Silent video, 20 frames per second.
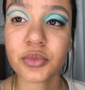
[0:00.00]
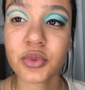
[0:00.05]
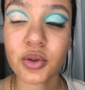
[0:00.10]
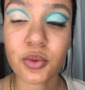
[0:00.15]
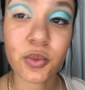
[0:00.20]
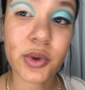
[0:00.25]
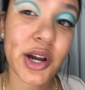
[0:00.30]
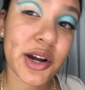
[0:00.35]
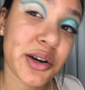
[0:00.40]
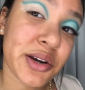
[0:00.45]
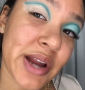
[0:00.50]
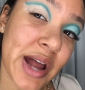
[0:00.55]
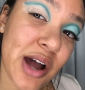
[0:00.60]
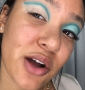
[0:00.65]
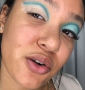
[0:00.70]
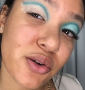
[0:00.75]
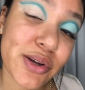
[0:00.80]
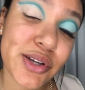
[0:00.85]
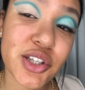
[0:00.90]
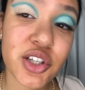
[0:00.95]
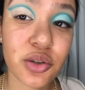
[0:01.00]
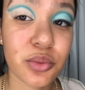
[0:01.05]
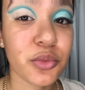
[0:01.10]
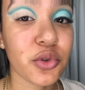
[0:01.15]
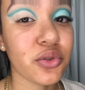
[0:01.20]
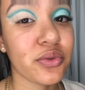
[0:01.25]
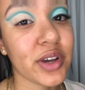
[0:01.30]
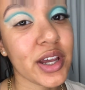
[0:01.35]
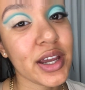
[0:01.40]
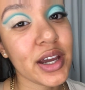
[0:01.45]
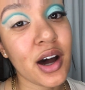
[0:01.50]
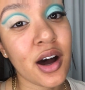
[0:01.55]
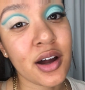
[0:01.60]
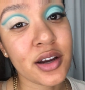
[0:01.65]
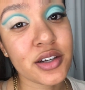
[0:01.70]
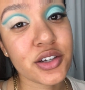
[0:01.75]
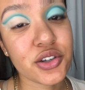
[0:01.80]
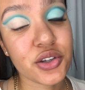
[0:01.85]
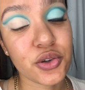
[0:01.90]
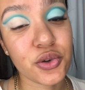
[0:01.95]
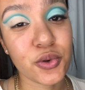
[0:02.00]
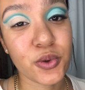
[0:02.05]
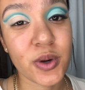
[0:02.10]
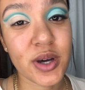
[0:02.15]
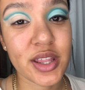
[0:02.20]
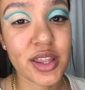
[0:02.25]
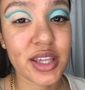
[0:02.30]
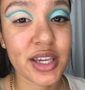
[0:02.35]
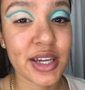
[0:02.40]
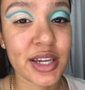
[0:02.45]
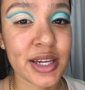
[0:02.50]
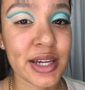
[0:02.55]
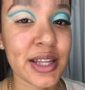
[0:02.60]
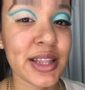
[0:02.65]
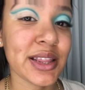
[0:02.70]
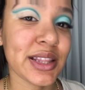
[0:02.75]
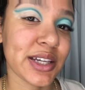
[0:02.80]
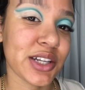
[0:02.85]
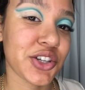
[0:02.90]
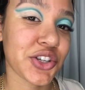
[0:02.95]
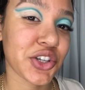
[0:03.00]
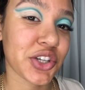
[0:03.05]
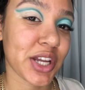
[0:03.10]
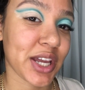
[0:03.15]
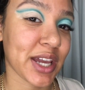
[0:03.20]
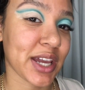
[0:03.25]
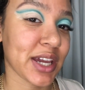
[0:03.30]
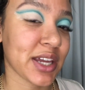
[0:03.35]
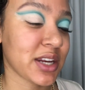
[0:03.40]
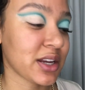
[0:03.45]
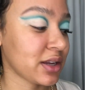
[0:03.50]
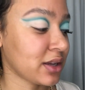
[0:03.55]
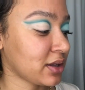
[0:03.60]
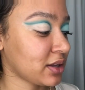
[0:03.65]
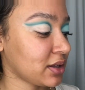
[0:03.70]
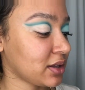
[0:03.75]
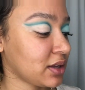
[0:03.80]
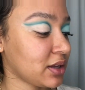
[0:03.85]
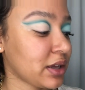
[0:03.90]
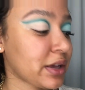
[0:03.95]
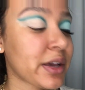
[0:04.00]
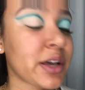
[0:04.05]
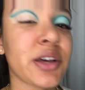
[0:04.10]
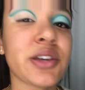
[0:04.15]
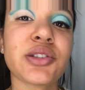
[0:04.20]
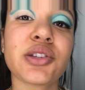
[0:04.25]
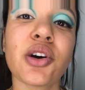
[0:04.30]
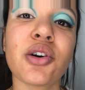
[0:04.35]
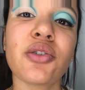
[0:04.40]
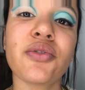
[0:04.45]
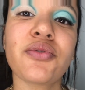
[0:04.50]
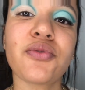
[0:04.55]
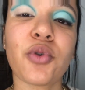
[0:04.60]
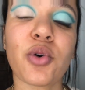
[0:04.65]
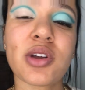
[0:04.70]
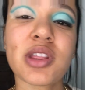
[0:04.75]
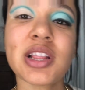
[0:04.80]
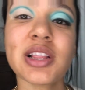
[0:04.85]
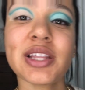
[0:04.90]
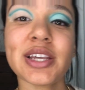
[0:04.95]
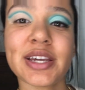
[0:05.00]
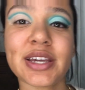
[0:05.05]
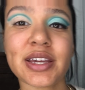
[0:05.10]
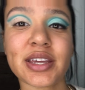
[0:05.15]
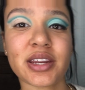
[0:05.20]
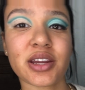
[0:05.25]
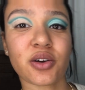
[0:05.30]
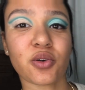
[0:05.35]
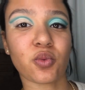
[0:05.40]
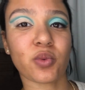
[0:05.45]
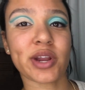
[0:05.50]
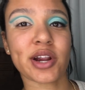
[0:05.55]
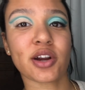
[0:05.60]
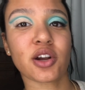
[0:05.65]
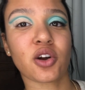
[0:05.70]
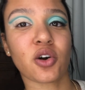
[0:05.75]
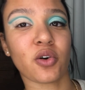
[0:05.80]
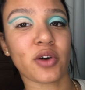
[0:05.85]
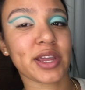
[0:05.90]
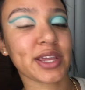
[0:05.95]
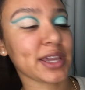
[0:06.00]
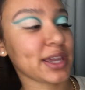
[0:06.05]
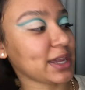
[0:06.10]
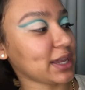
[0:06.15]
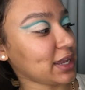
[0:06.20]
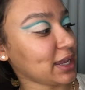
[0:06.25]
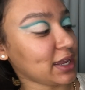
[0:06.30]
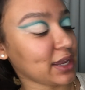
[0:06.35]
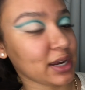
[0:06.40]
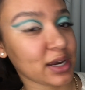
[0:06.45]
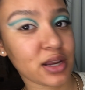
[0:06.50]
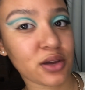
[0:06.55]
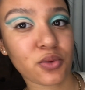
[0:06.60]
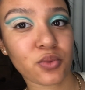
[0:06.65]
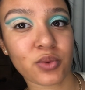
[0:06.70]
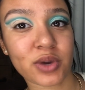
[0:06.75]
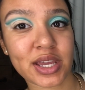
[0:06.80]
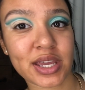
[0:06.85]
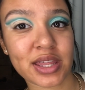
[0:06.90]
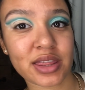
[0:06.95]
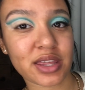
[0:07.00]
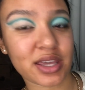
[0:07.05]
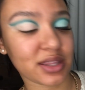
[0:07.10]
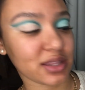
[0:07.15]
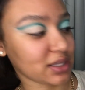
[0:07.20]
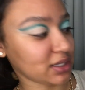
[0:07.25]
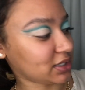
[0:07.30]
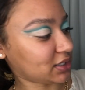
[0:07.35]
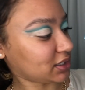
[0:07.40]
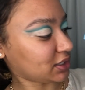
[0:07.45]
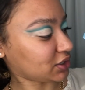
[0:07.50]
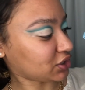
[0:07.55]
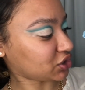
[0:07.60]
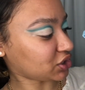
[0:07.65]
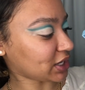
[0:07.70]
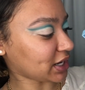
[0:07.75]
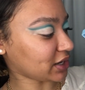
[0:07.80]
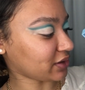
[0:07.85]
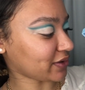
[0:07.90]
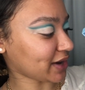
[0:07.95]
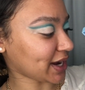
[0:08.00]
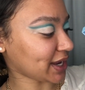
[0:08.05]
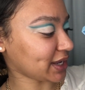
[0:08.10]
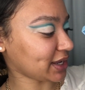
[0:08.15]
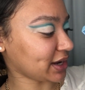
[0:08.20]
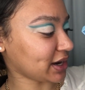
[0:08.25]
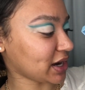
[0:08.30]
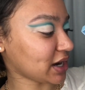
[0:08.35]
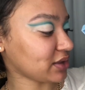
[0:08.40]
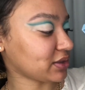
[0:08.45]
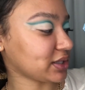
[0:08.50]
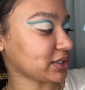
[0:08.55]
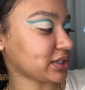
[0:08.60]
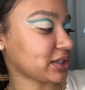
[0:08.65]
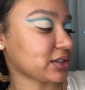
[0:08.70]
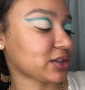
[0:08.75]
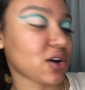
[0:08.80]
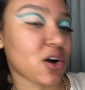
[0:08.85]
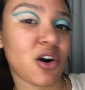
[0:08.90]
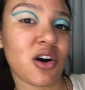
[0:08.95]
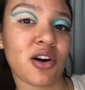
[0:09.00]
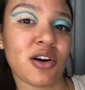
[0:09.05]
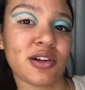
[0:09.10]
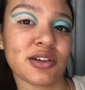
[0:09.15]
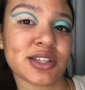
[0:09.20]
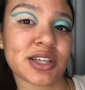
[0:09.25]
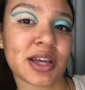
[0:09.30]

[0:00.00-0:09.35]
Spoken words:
We are now going to move on to the lid shade. So for the lid, we are going in with this shade right here. This is called